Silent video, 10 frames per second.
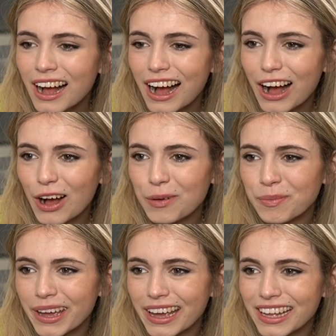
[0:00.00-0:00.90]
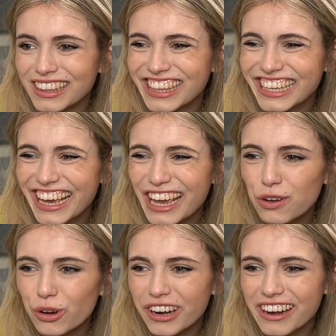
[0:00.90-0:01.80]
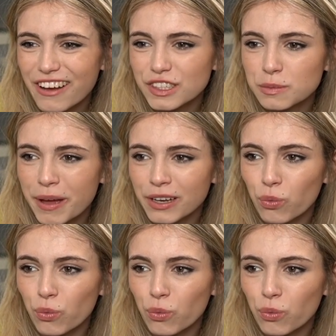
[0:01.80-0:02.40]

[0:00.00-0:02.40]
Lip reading: the king wouldn't have spent